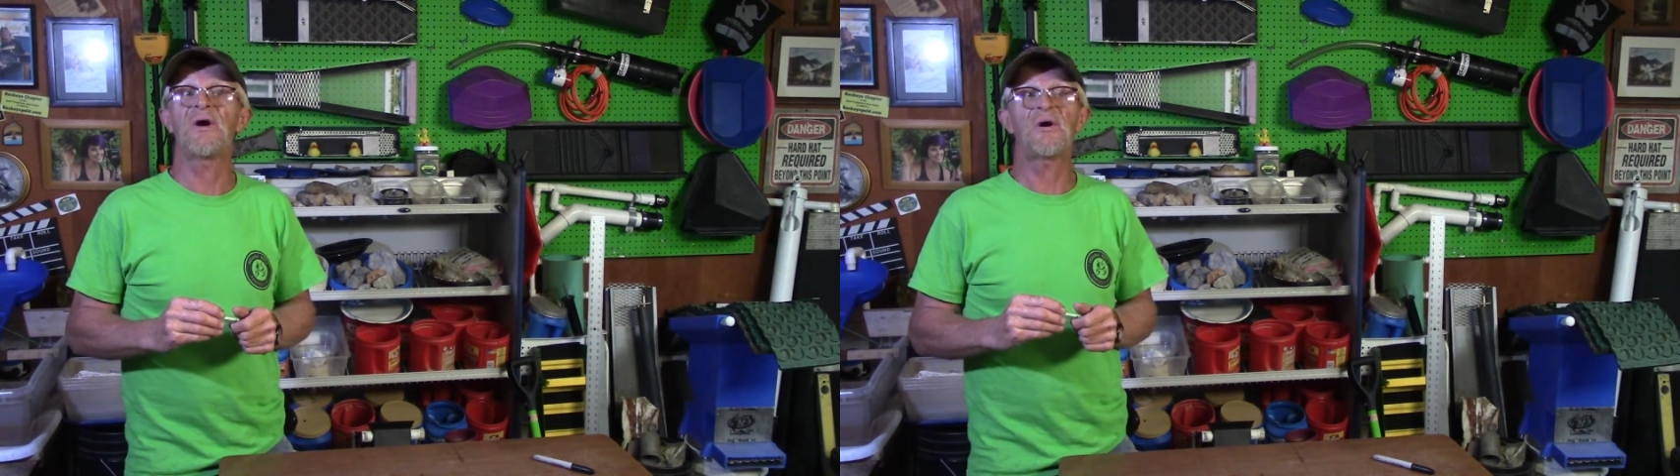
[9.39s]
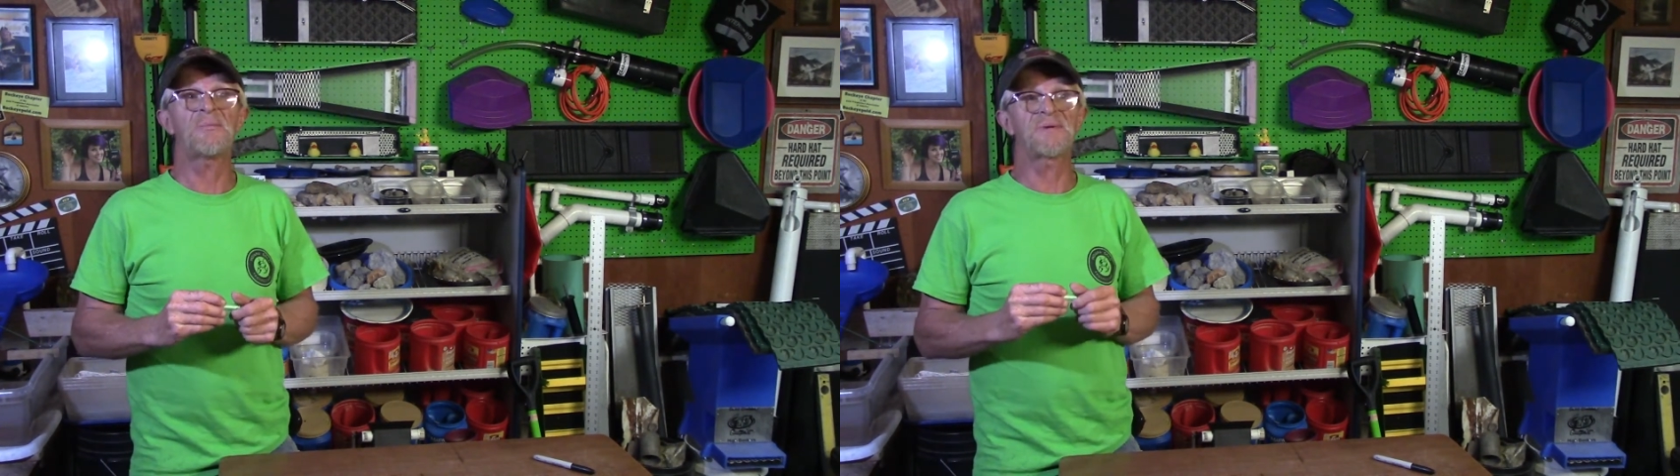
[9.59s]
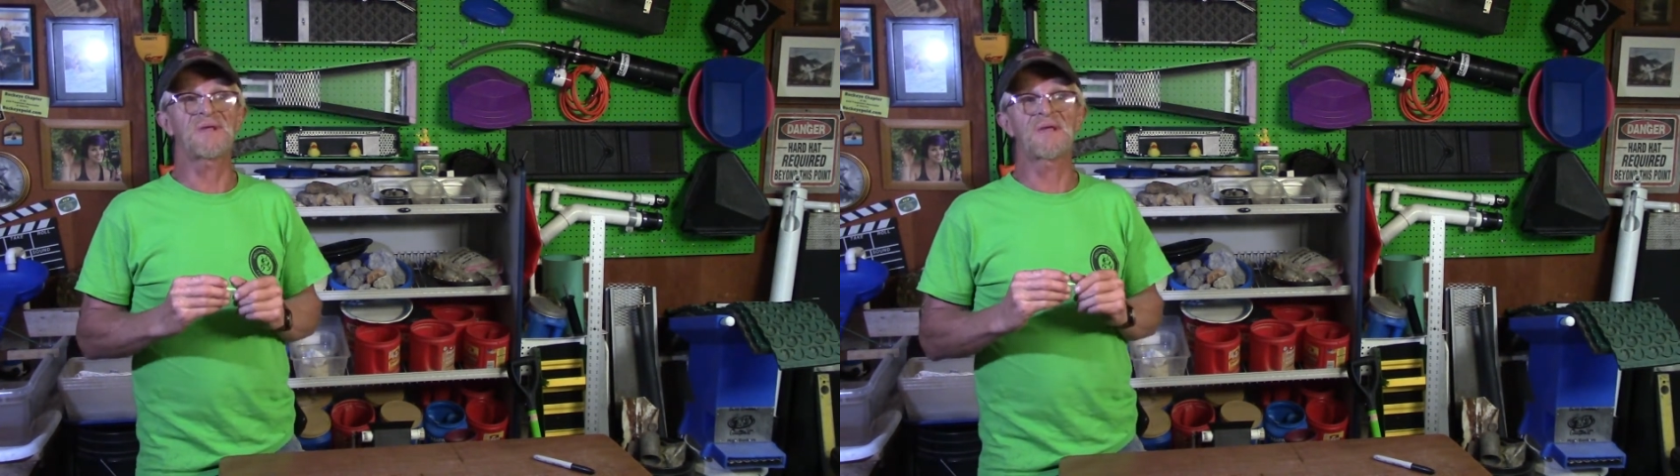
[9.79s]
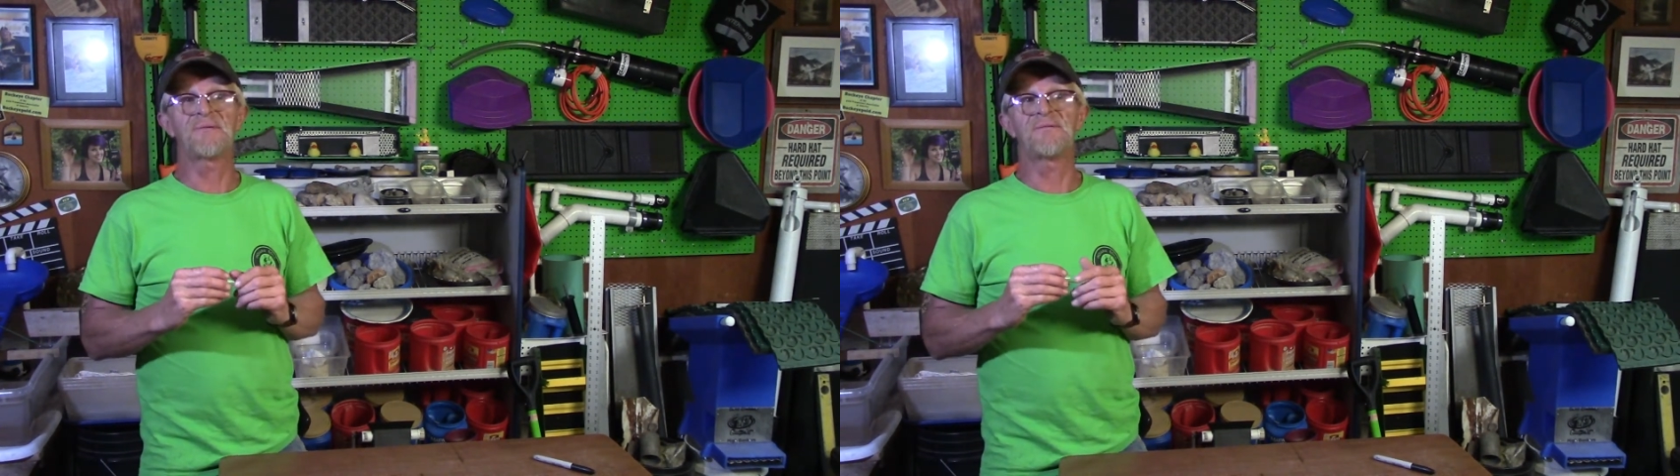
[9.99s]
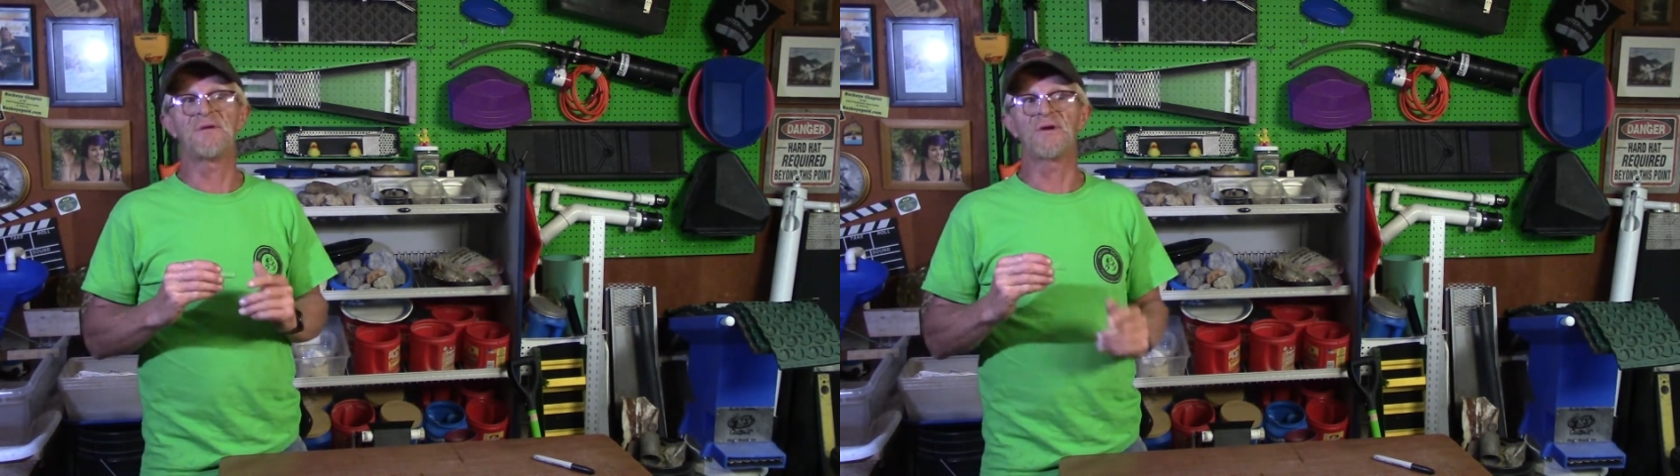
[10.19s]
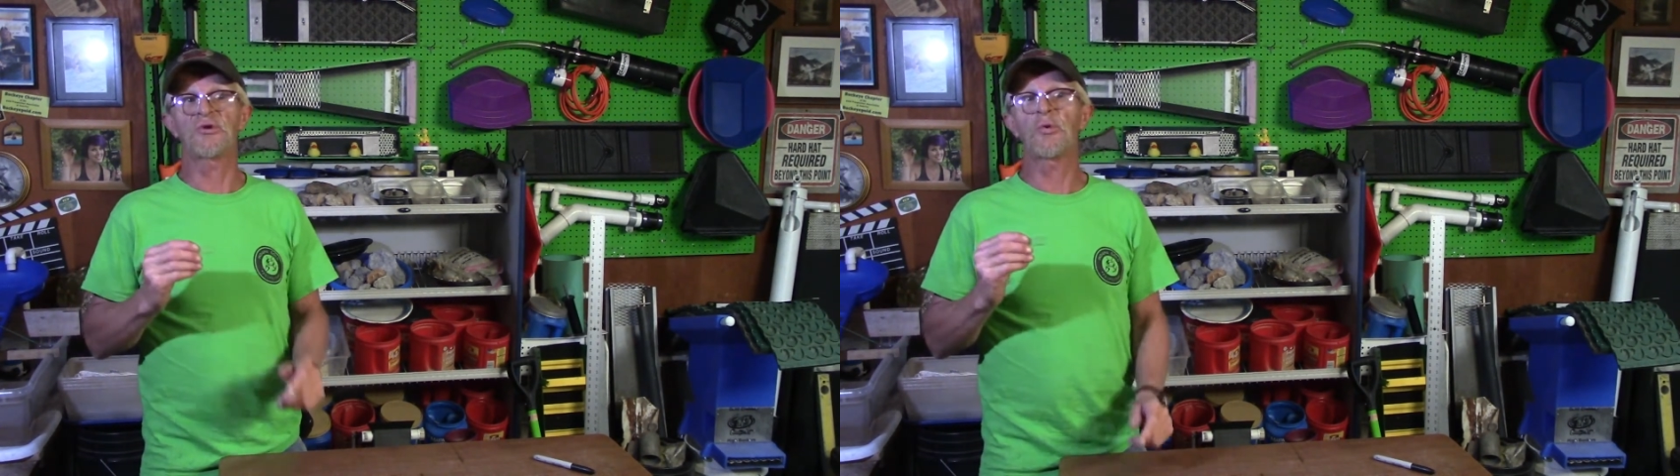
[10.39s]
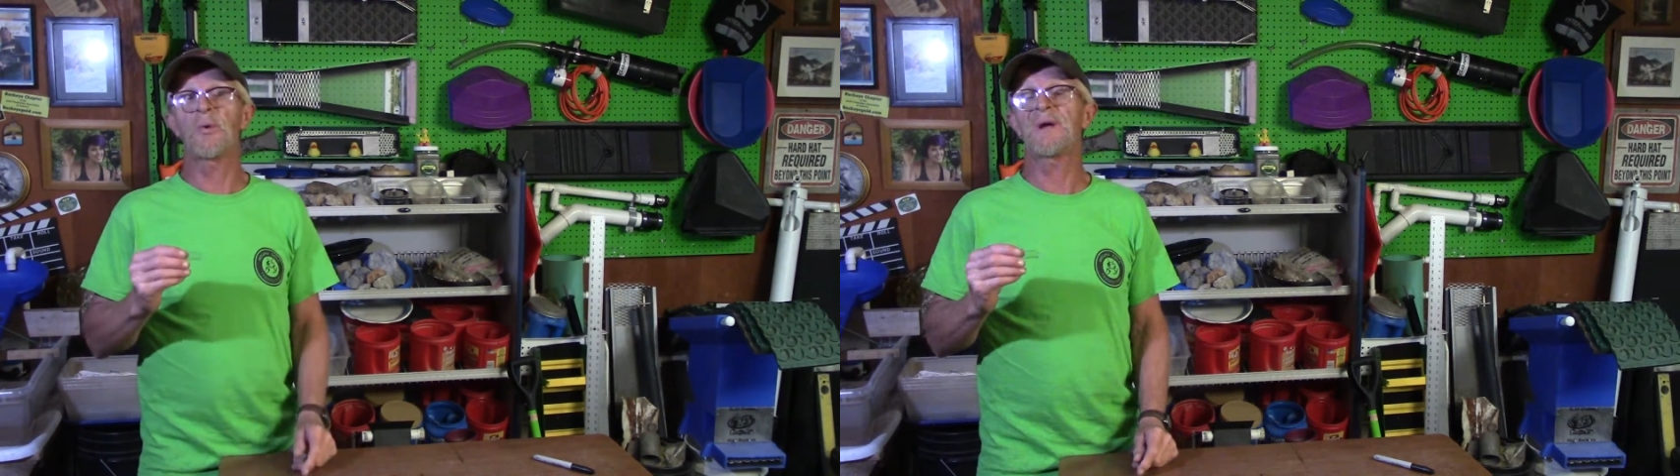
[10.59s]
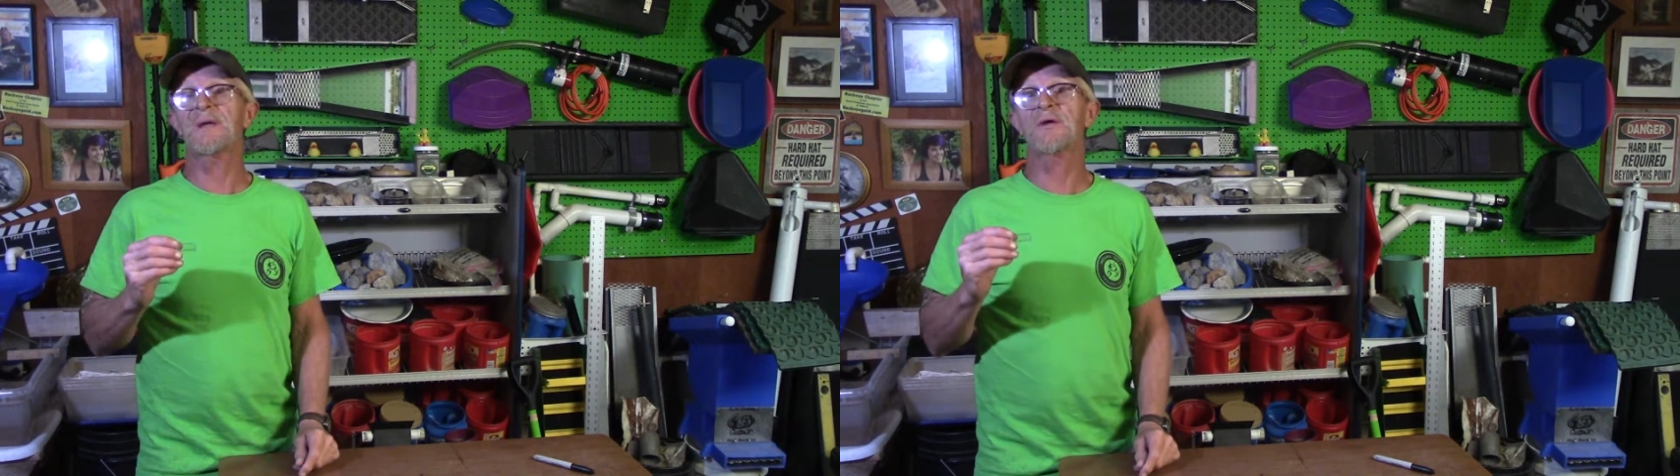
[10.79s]
I'll be giving a
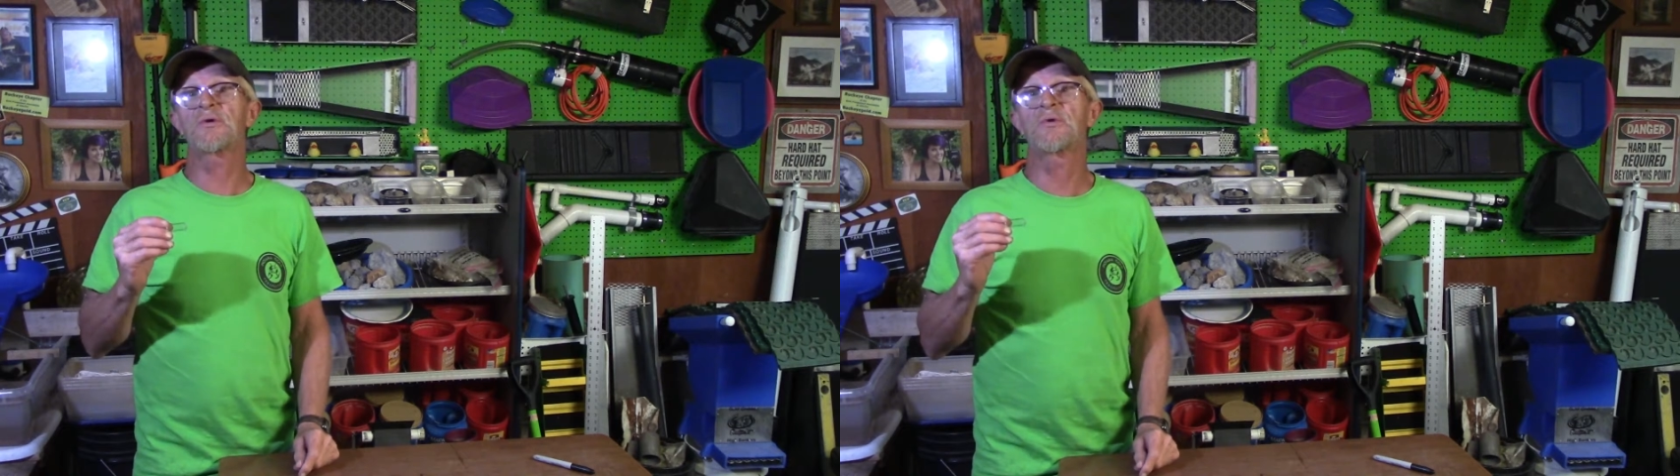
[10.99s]
quick